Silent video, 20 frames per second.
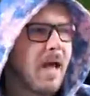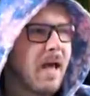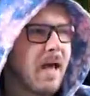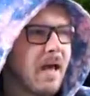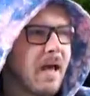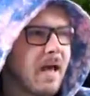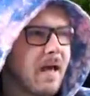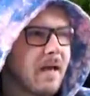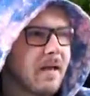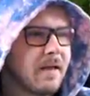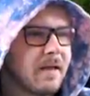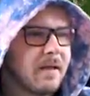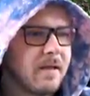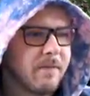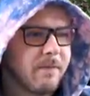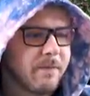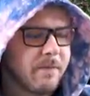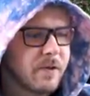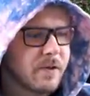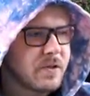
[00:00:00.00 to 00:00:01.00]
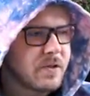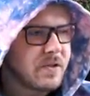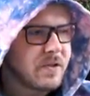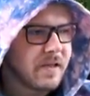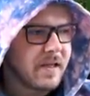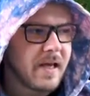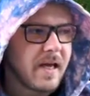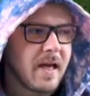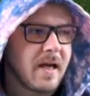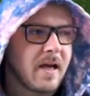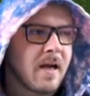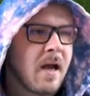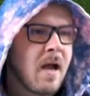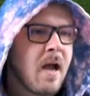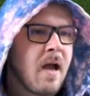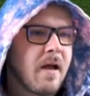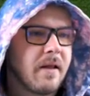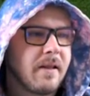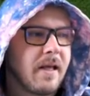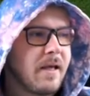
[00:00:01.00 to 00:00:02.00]
and the first thing
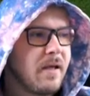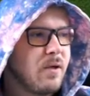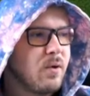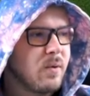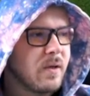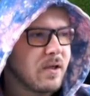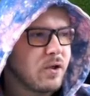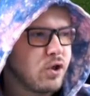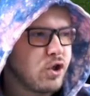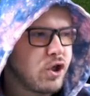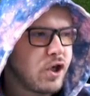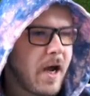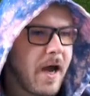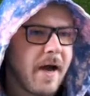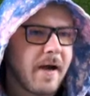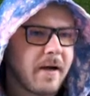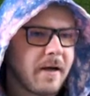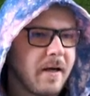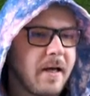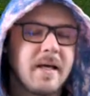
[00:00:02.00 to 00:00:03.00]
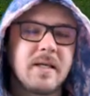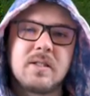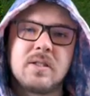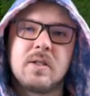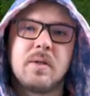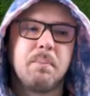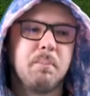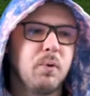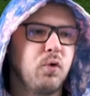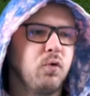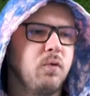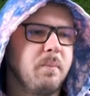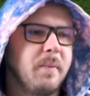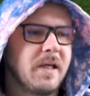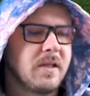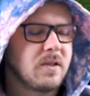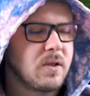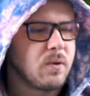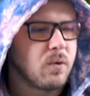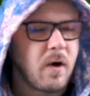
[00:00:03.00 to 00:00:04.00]
that you can check is the
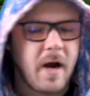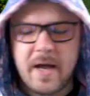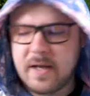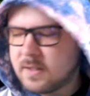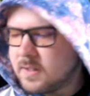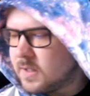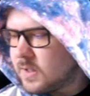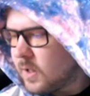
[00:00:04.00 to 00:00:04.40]
movement, right?